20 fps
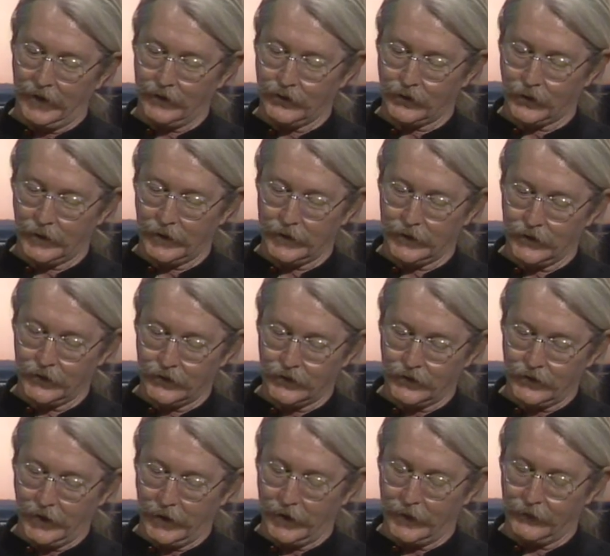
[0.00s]
That's really good
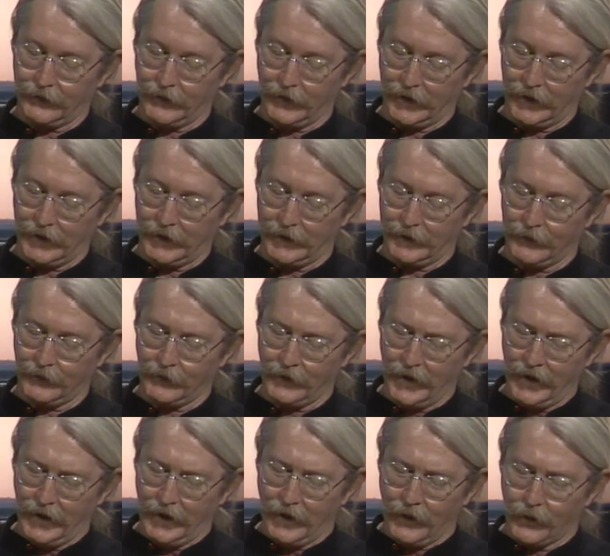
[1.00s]
stuff.
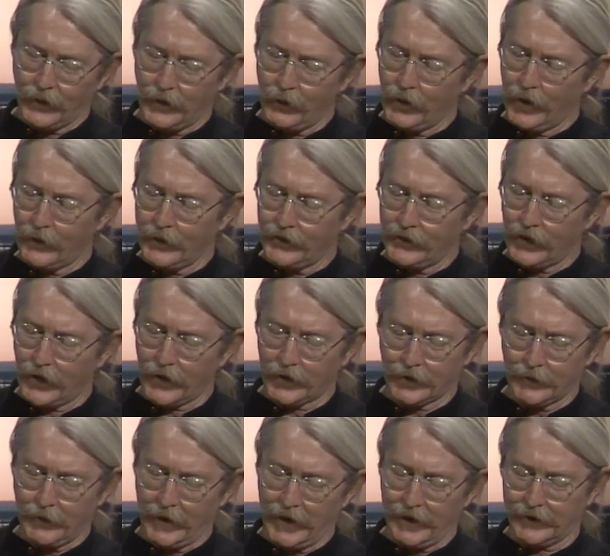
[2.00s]
We
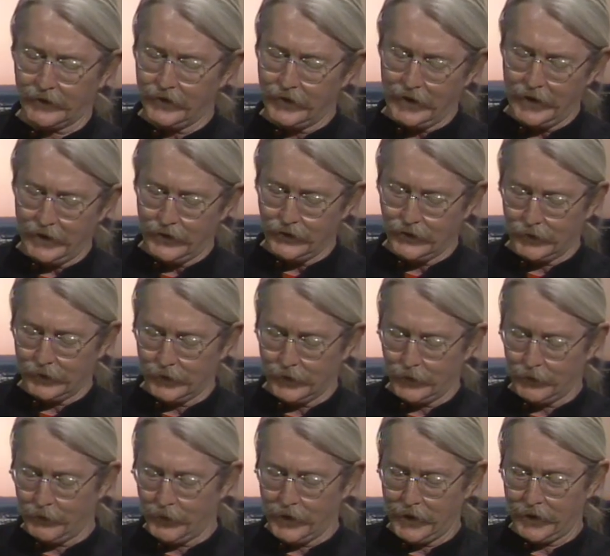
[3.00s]
talked about teens a
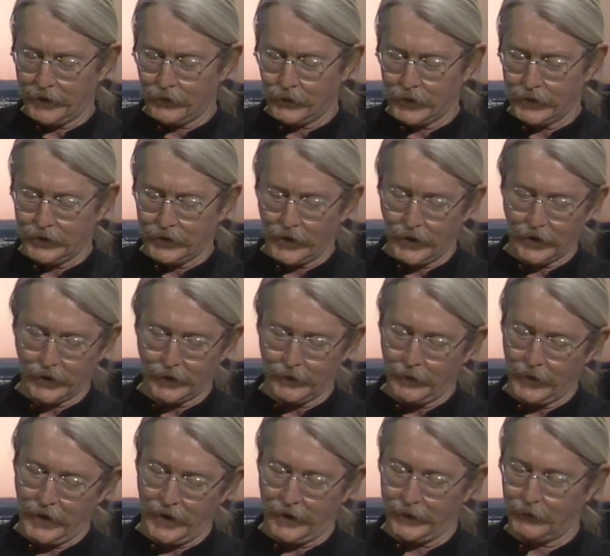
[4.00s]
little bit. We talked
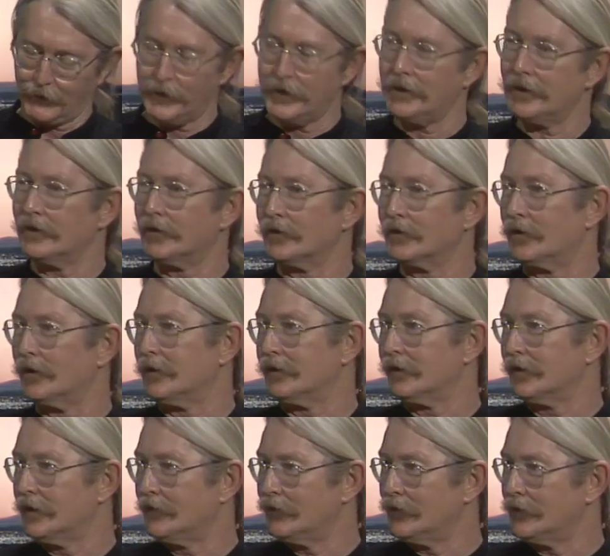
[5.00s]
about being
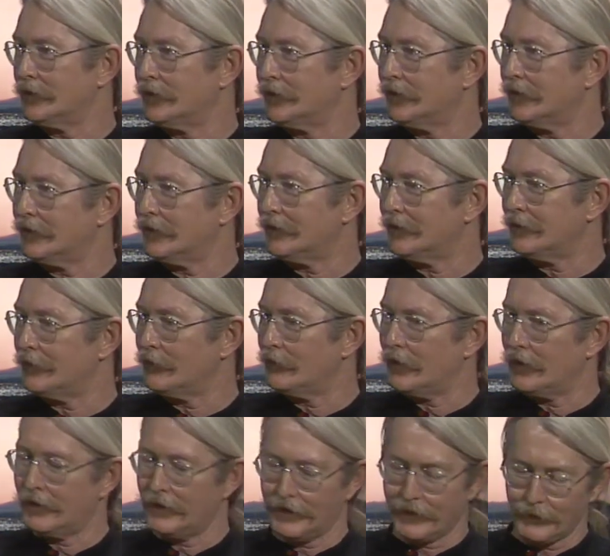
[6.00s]
a loving
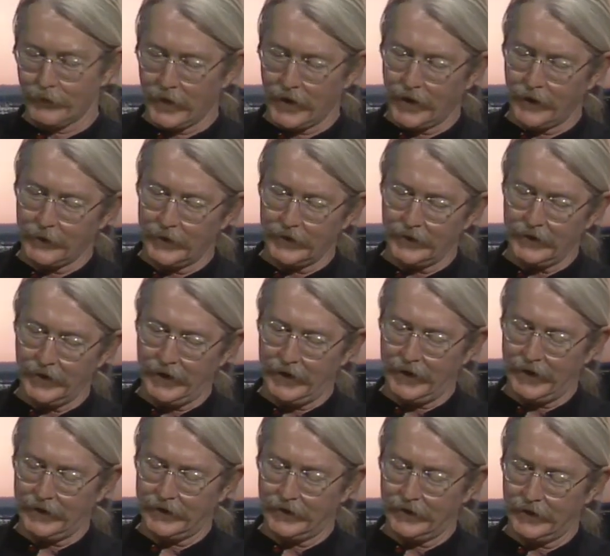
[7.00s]
mom and
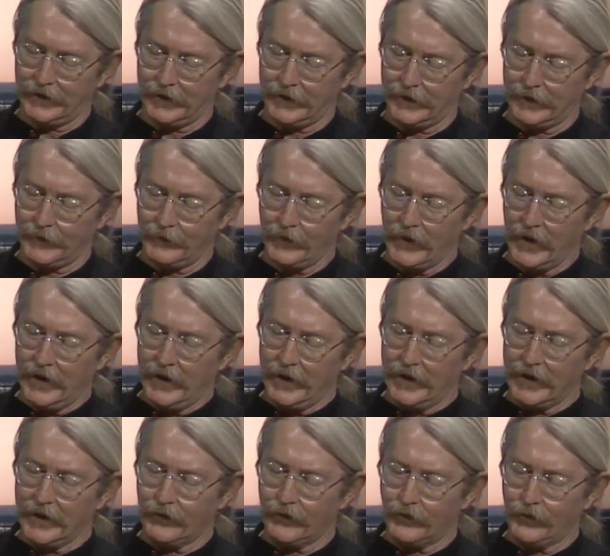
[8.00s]
dad.
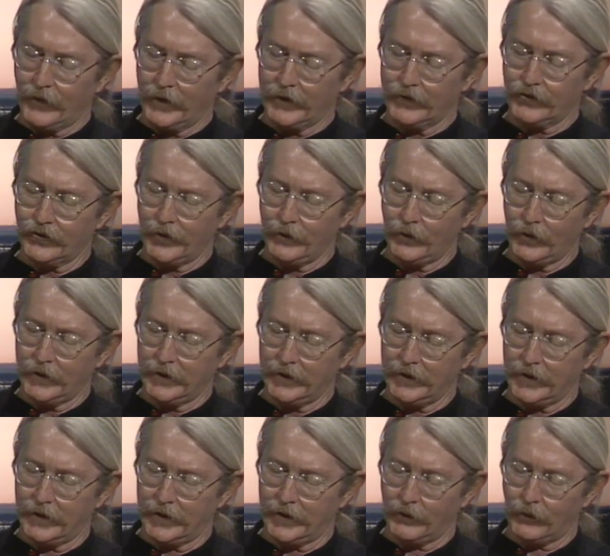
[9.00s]
If
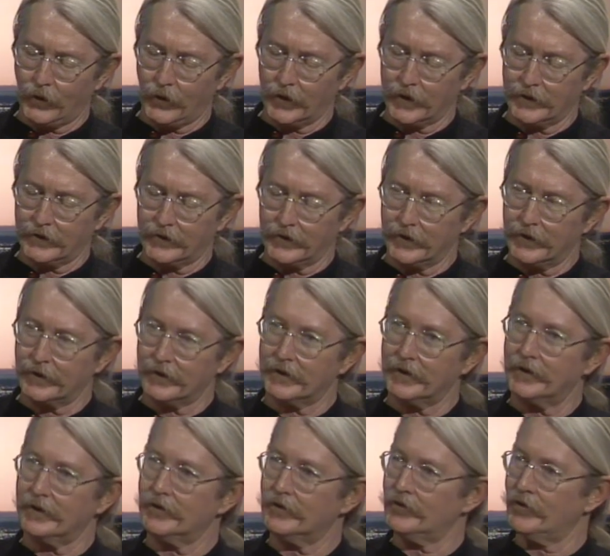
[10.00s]
someone wanted to
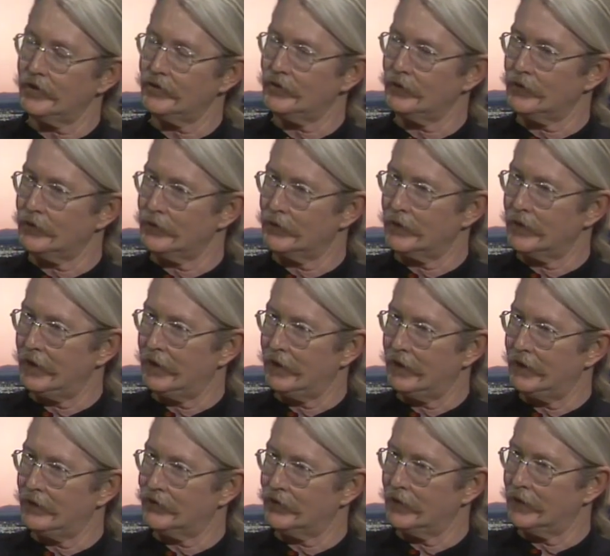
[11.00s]
get in touch with you
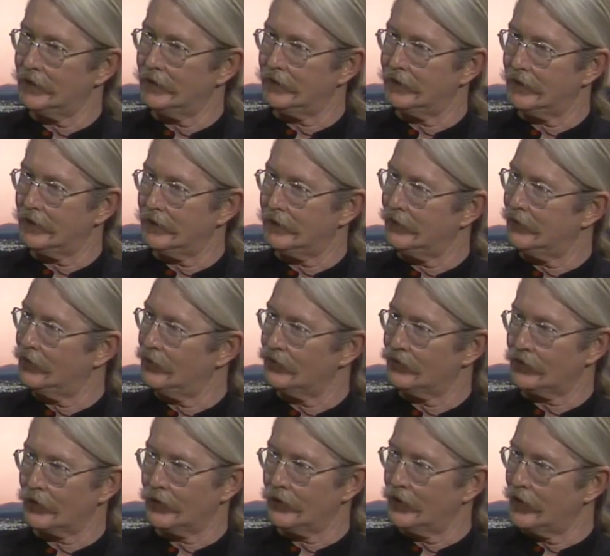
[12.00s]
guys, and
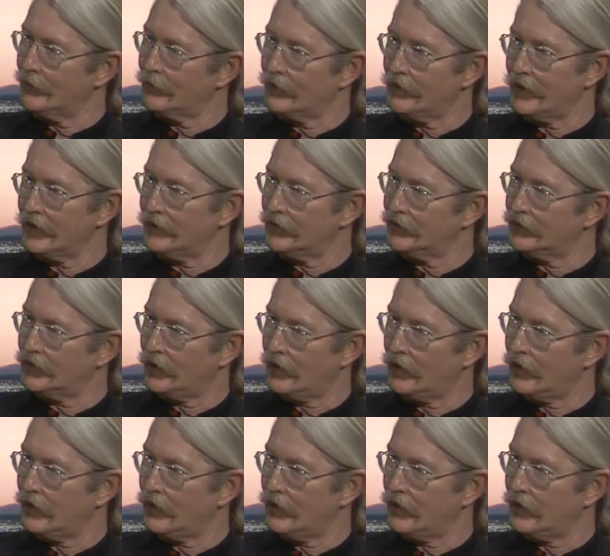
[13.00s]
is there a number they could